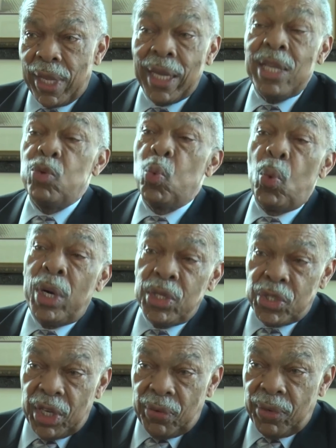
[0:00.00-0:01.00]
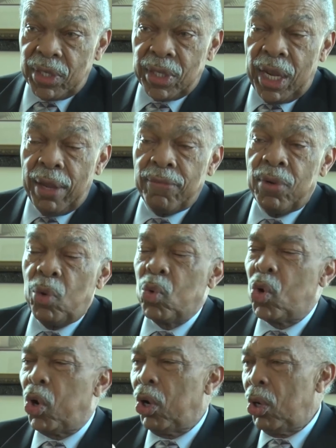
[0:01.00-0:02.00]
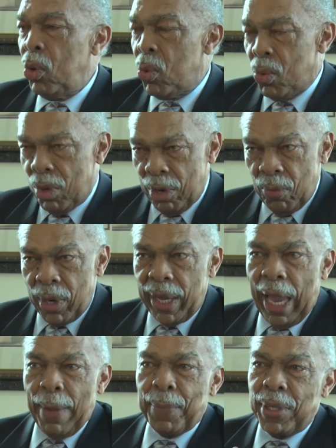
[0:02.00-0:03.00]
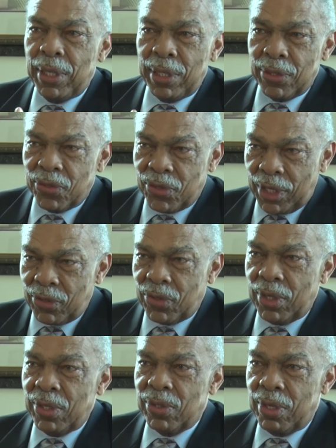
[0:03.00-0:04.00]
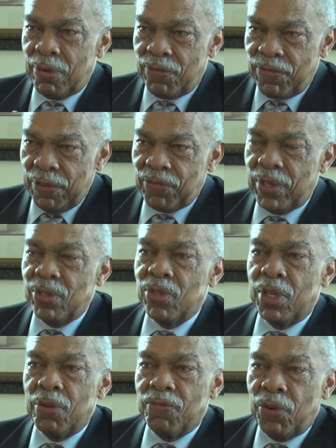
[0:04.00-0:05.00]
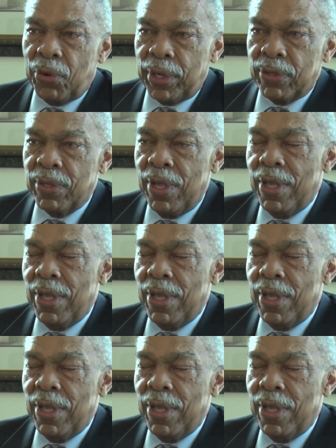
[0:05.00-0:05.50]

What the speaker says: at least one generation, have no clue of what happened in the 60s and the 50s and the 40s.